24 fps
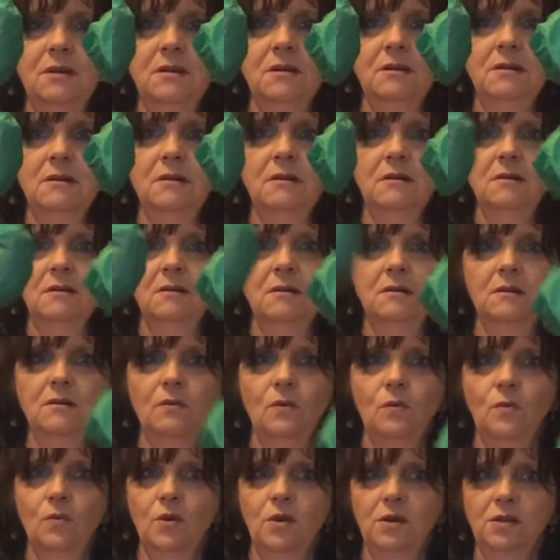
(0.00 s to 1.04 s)
Uh,
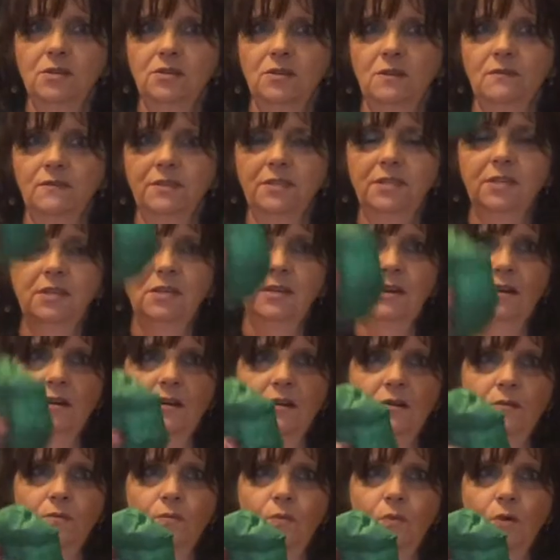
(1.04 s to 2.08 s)
one is obviously
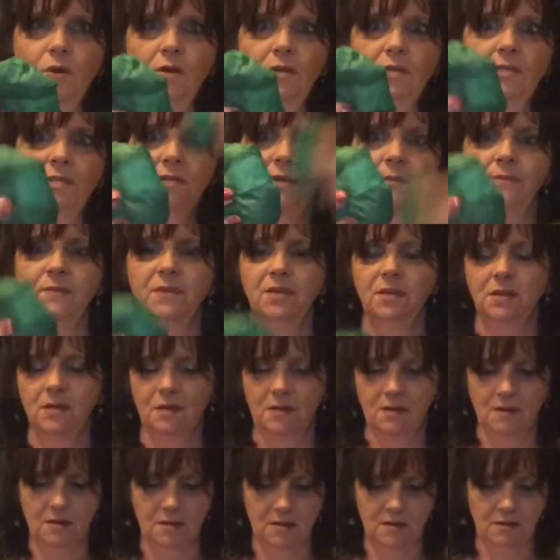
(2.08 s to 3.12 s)
yarn, one is something
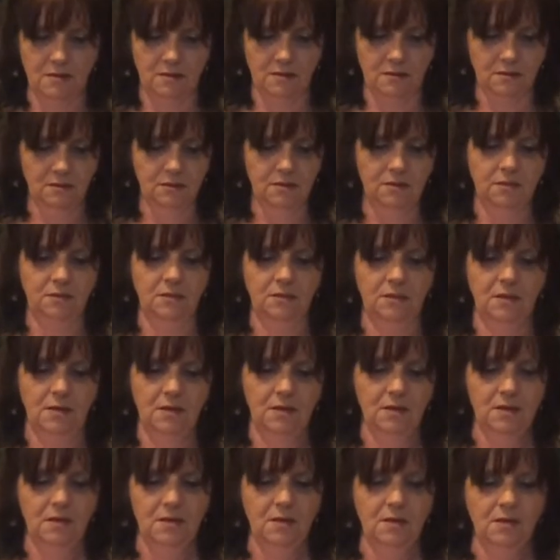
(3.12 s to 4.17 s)
else.
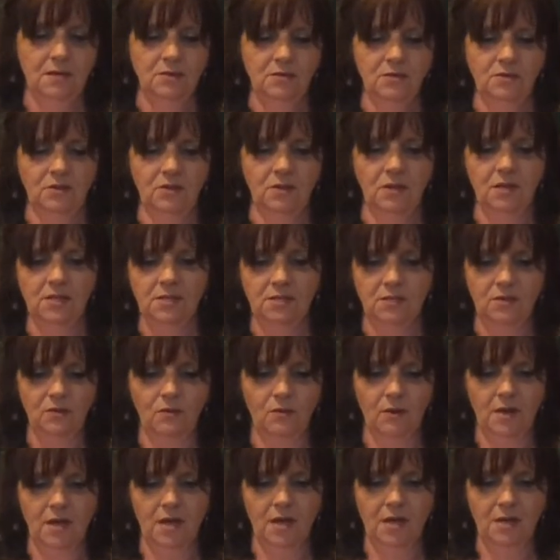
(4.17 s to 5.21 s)
So let's
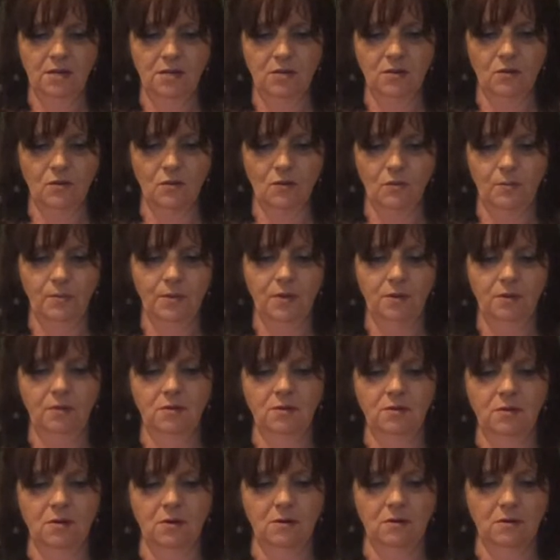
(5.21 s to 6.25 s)
go ahead and open the
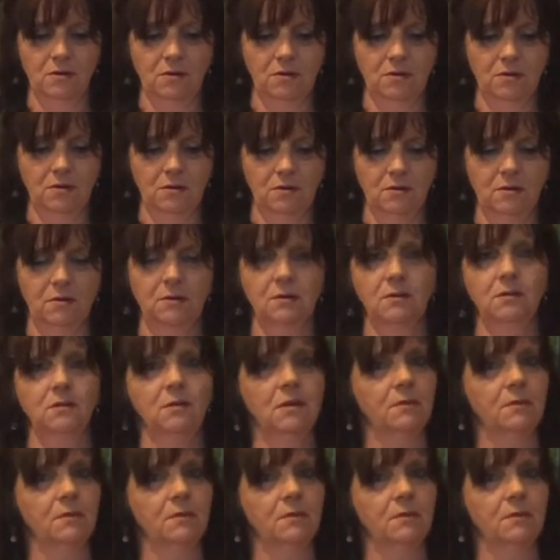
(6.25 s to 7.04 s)
yarn.